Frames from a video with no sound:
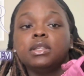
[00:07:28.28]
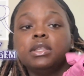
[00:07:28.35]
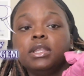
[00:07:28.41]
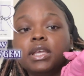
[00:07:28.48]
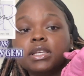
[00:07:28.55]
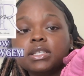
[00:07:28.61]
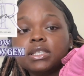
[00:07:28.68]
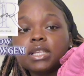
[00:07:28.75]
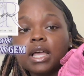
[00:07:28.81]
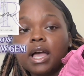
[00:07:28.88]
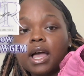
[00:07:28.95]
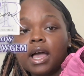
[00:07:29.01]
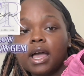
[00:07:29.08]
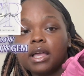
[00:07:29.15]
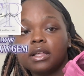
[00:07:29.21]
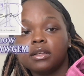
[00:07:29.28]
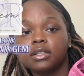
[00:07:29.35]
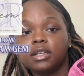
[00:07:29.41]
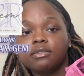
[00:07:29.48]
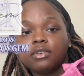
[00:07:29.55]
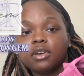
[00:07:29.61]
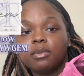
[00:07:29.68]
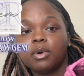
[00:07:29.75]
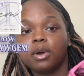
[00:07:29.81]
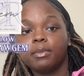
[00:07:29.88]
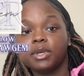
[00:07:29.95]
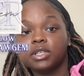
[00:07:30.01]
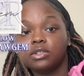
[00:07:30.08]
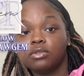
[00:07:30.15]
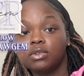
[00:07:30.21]
this side a different compartment
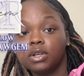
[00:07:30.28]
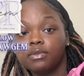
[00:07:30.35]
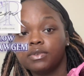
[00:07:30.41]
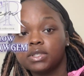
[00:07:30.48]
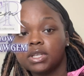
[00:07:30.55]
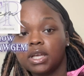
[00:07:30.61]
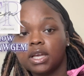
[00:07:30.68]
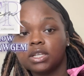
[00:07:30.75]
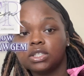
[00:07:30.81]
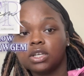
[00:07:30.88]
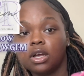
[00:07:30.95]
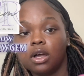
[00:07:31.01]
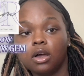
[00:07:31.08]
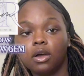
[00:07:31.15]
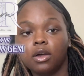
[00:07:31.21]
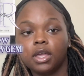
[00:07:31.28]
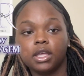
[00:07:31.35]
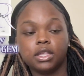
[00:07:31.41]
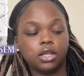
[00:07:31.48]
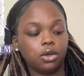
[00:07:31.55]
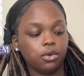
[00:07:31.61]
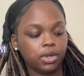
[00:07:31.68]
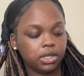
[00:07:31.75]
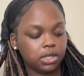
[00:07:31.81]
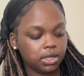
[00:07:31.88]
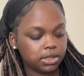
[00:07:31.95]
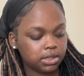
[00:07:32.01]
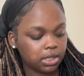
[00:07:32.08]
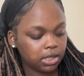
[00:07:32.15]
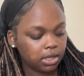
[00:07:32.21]
it's two different sides y'all and no it
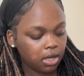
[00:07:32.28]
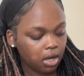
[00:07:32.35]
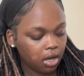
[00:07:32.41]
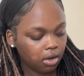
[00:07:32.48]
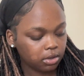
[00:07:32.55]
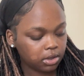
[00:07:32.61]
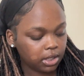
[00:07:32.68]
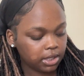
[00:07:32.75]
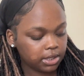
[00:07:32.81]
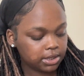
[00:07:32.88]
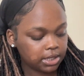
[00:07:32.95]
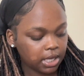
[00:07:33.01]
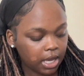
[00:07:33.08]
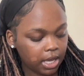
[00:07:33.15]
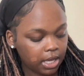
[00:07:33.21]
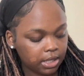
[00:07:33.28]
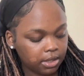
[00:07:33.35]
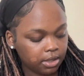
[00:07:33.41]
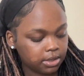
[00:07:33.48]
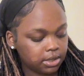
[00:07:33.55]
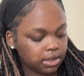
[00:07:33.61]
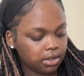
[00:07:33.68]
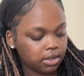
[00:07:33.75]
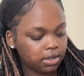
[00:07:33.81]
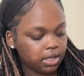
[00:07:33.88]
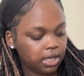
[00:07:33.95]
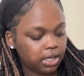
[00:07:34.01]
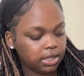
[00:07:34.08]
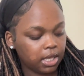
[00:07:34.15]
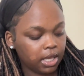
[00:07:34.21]
doesn't on the inside it doesn't
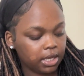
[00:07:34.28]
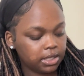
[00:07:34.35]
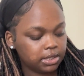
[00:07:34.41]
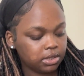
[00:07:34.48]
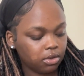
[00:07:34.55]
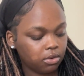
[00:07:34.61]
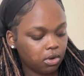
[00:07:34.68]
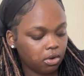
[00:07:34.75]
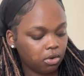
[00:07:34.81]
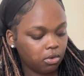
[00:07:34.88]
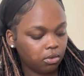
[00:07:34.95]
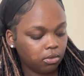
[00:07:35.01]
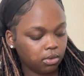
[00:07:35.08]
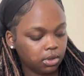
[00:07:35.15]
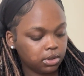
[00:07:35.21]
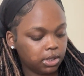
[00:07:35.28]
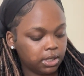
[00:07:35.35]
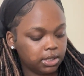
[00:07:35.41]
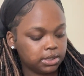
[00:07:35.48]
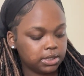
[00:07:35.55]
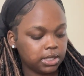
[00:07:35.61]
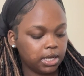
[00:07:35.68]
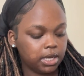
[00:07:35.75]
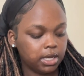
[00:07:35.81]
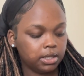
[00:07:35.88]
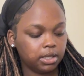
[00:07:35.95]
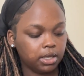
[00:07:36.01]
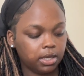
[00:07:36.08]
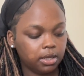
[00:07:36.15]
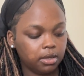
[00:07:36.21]
connect like it's no hole on the inside
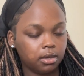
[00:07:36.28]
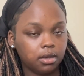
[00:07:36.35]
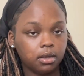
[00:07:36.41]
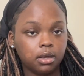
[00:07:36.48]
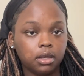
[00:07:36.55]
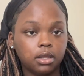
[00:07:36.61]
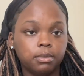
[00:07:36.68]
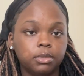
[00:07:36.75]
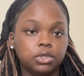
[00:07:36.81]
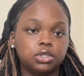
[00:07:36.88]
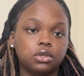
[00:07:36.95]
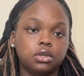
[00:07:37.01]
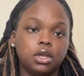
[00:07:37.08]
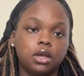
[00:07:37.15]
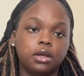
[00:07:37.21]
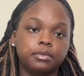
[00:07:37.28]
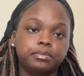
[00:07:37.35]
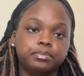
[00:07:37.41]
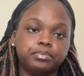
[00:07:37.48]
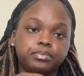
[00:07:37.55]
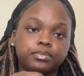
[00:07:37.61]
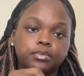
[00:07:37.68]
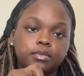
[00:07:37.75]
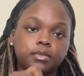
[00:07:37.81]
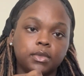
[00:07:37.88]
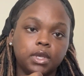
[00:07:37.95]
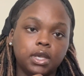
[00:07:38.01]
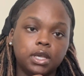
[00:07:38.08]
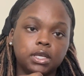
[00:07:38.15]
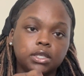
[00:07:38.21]
like let me show y'all
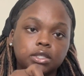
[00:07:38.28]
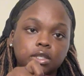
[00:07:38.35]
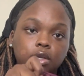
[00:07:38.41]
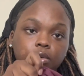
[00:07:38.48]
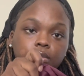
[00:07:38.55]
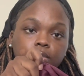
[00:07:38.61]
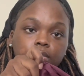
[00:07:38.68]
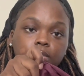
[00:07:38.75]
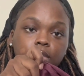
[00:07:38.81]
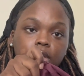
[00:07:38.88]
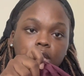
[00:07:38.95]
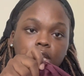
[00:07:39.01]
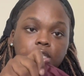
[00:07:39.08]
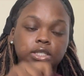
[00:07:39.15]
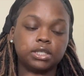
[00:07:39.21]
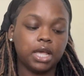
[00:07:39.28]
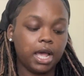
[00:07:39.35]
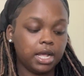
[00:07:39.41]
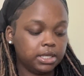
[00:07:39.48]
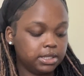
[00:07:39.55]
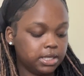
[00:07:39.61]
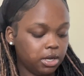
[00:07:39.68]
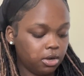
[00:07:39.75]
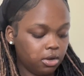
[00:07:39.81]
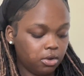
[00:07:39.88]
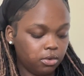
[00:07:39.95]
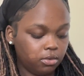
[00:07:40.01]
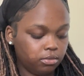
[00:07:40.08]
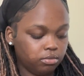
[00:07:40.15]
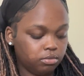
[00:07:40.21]
so each side is their own
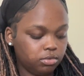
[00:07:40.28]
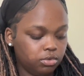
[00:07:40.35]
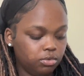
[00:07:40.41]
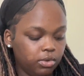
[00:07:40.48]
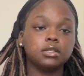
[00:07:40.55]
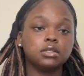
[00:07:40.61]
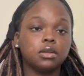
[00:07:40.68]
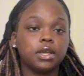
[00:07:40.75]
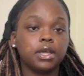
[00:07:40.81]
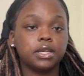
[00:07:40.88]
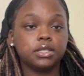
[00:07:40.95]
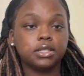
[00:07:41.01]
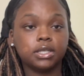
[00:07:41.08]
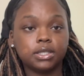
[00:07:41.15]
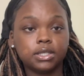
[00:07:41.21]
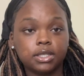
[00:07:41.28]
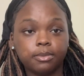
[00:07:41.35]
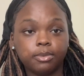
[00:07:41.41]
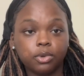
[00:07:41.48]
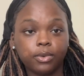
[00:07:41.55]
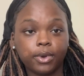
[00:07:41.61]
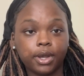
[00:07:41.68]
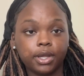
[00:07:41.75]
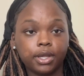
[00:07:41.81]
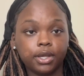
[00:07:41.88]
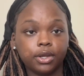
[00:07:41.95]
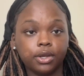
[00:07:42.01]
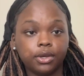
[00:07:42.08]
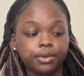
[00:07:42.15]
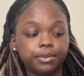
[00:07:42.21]
it also has this zipper right
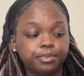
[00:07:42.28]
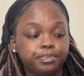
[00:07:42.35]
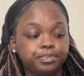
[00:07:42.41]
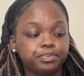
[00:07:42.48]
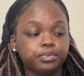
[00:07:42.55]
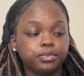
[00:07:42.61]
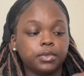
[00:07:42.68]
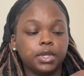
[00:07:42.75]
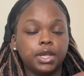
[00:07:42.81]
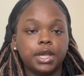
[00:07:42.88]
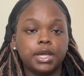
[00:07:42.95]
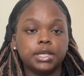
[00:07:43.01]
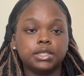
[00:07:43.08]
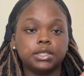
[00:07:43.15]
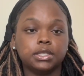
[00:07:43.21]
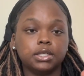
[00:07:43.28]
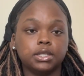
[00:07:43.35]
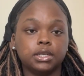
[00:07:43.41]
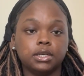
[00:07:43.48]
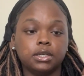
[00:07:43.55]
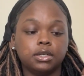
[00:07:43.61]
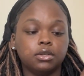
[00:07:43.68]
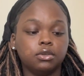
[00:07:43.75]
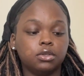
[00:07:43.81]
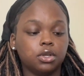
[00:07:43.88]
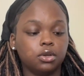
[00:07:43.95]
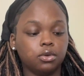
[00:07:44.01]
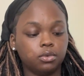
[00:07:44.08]
here to you know